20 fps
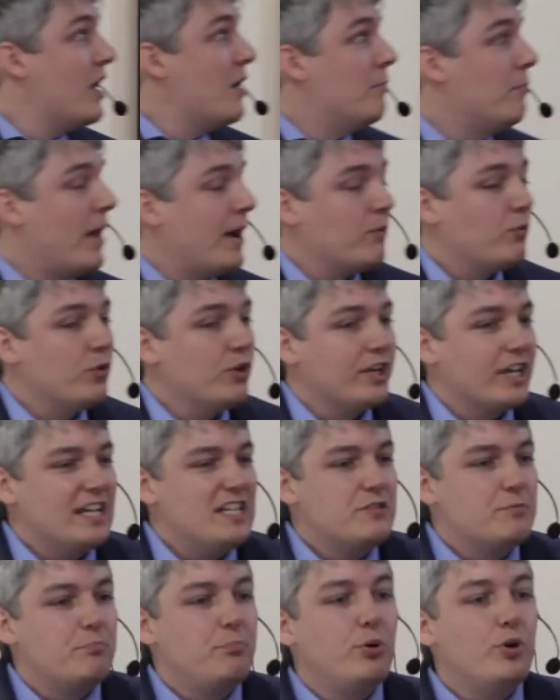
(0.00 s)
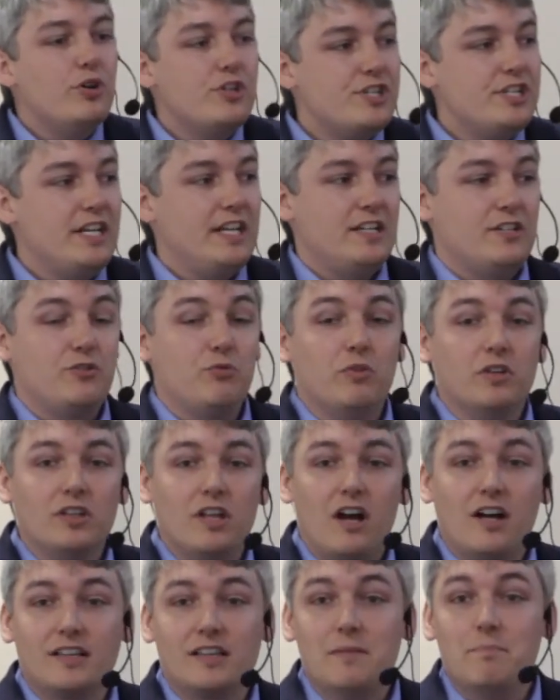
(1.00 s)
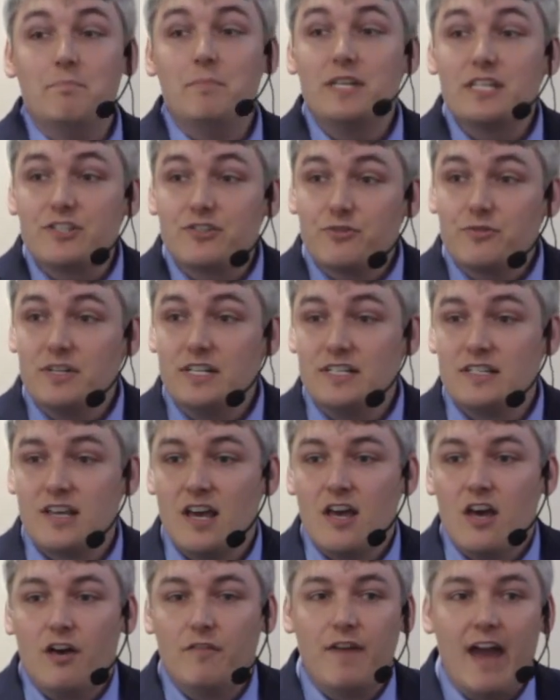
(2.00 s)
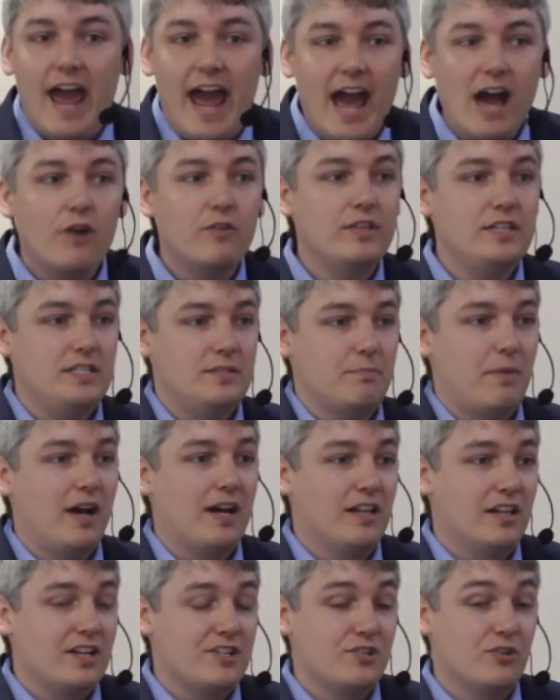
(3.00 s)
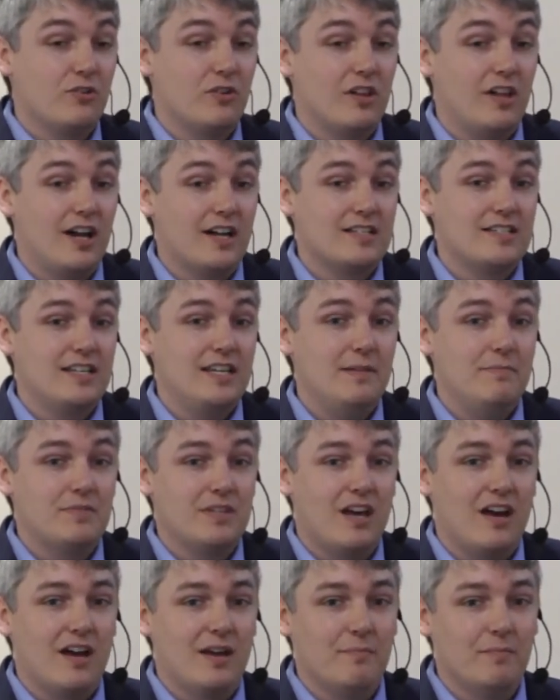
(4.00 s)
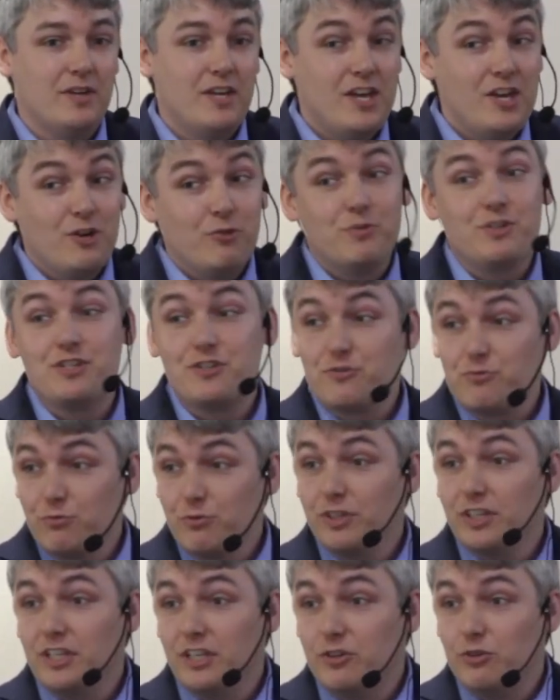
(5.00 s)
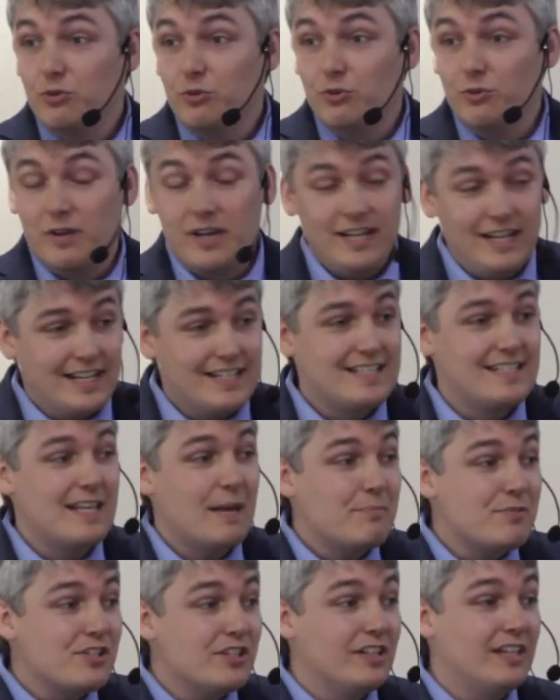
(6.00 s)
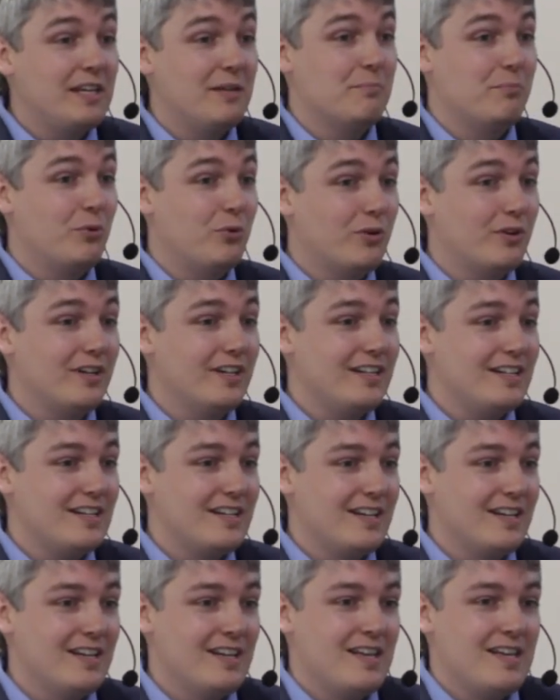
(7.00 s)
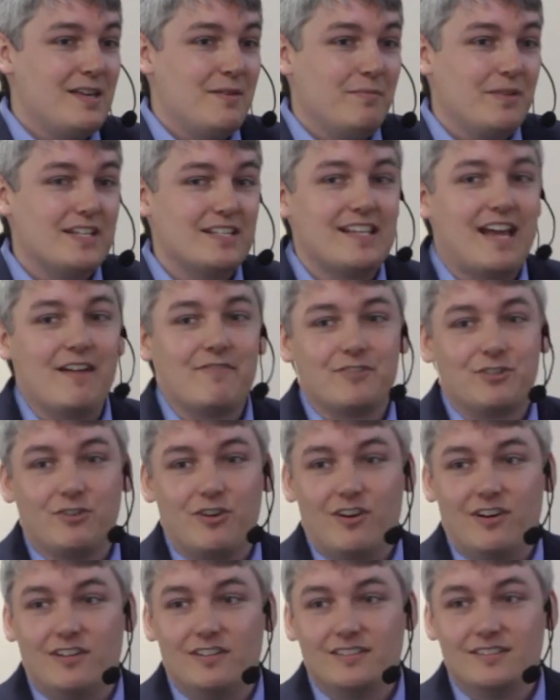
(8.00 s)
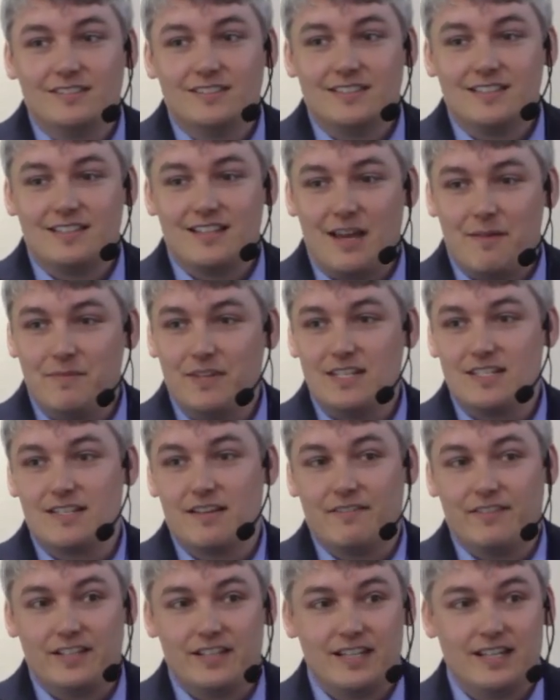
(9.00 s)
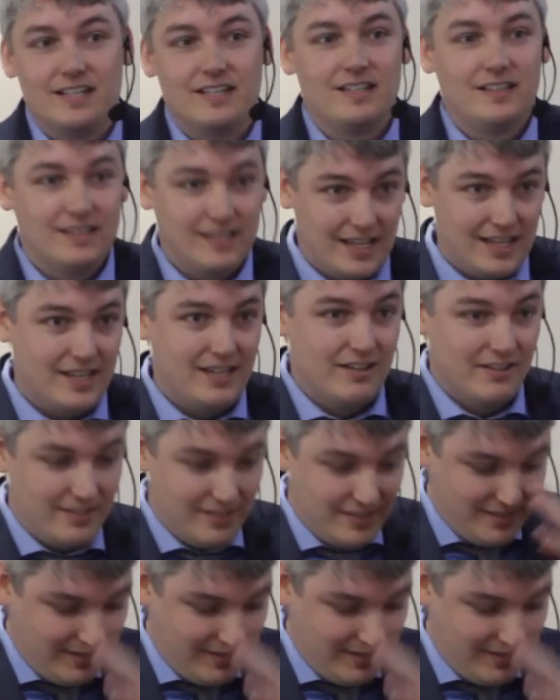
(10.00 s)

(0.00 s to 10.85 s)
My work is pushing to unlock the mysteries of how these biological clocks keep time, which is really cool and exceptionally important because after all, timing is everything. Thank you.